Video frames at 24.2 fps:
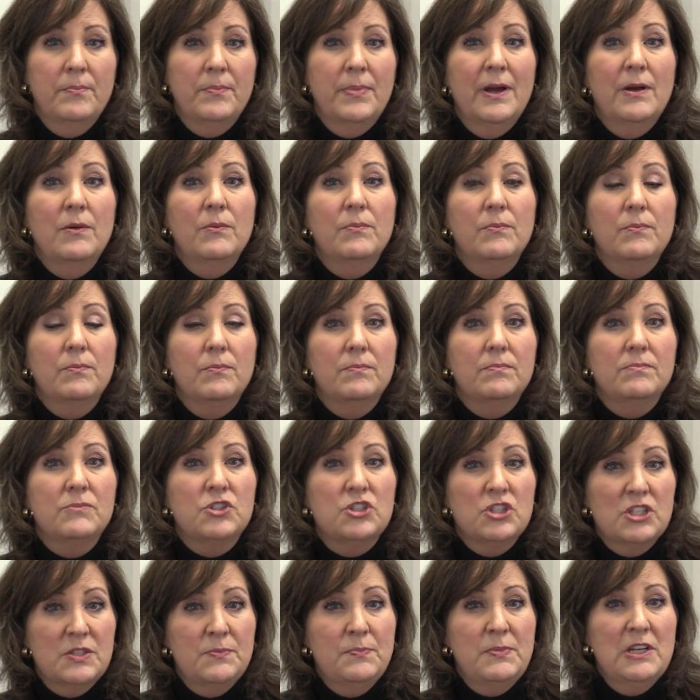but
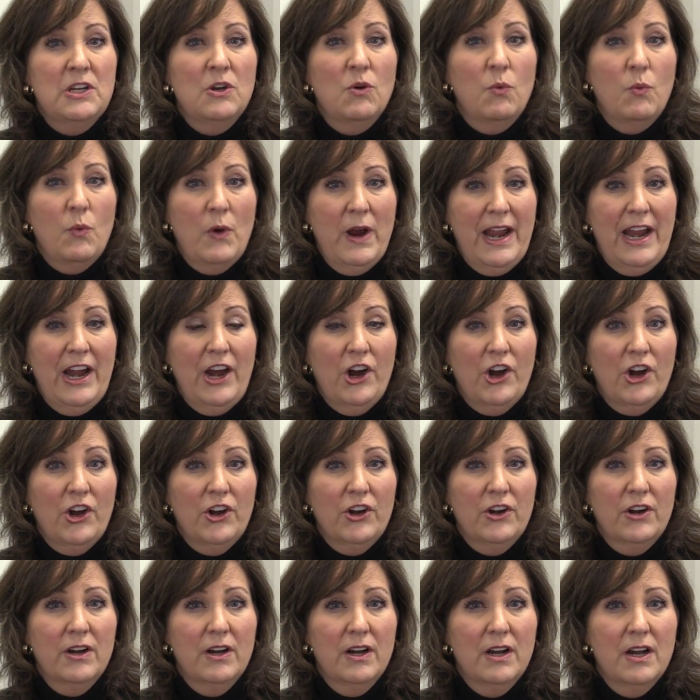just be
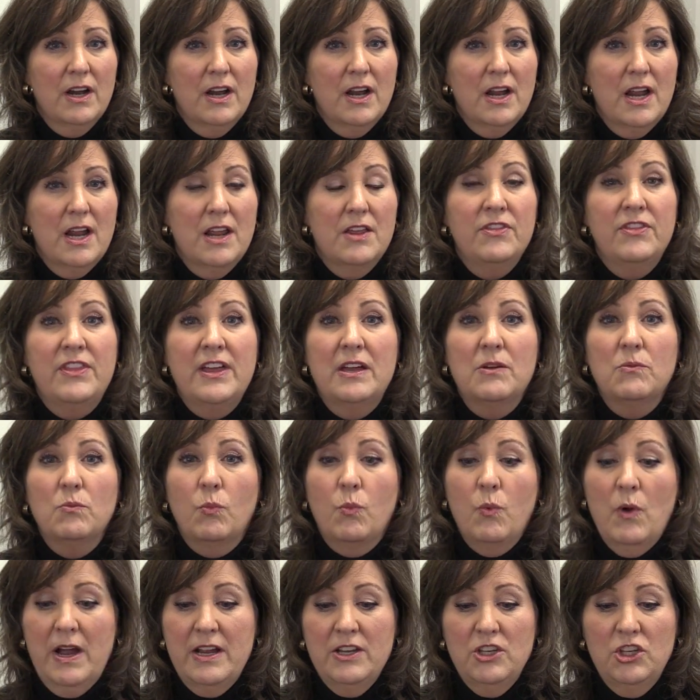aware that
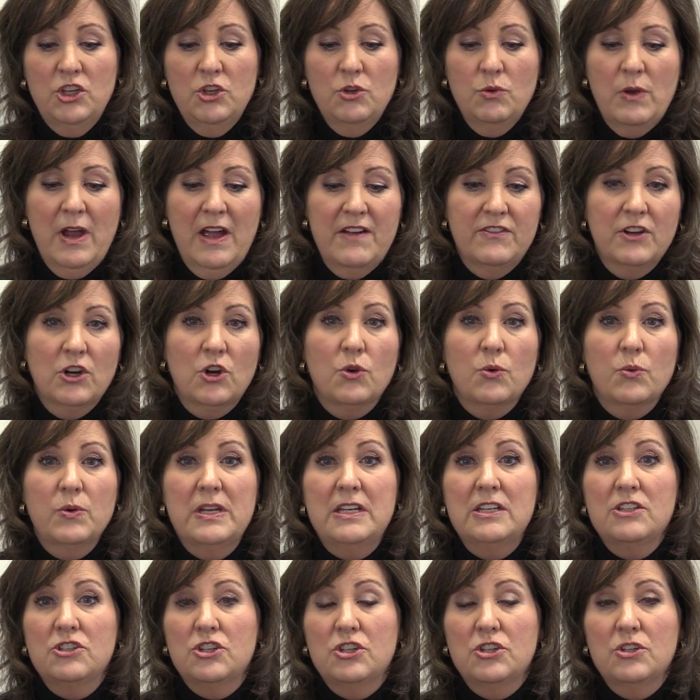what you have
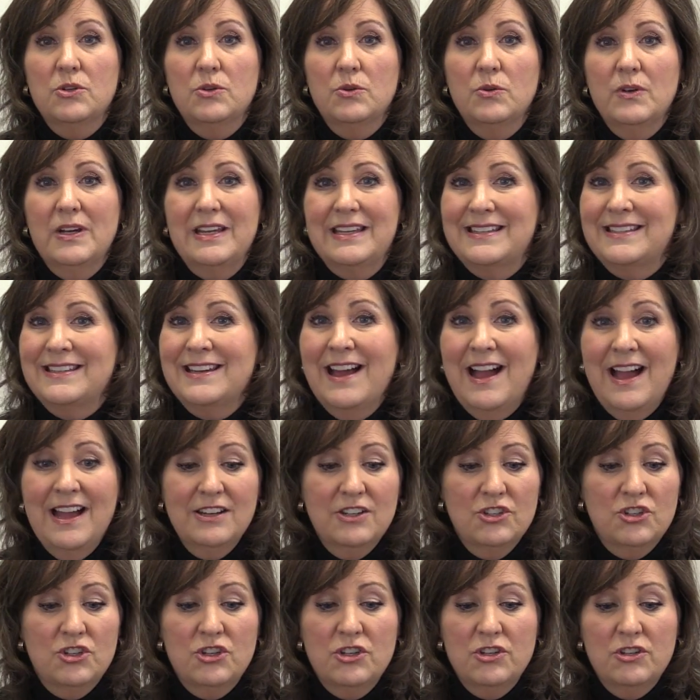agreed to is
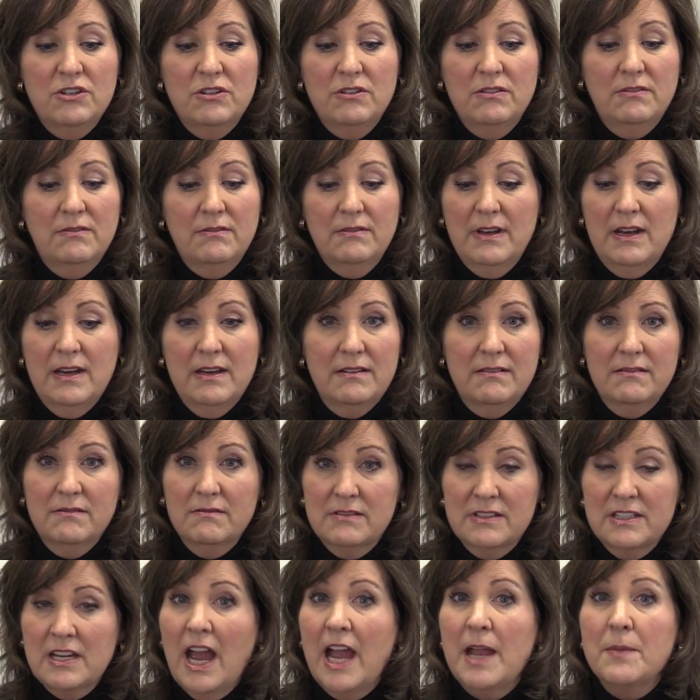not
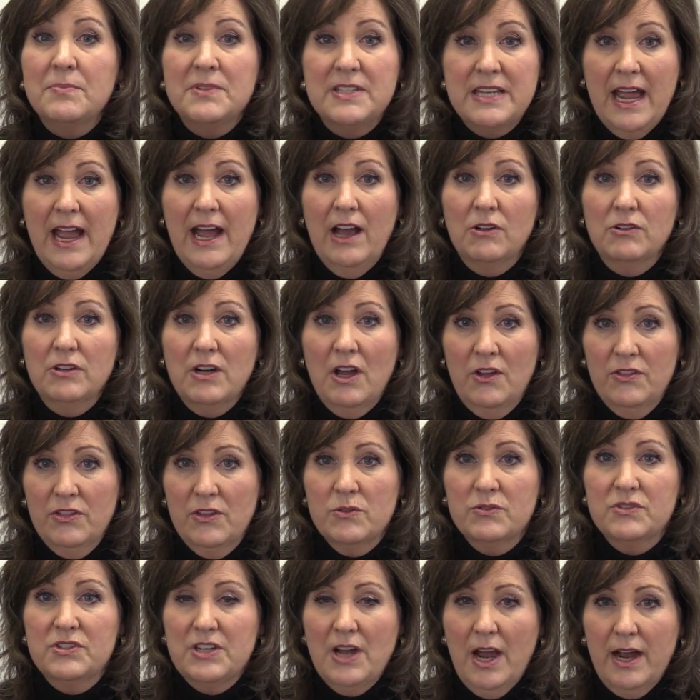typed out on those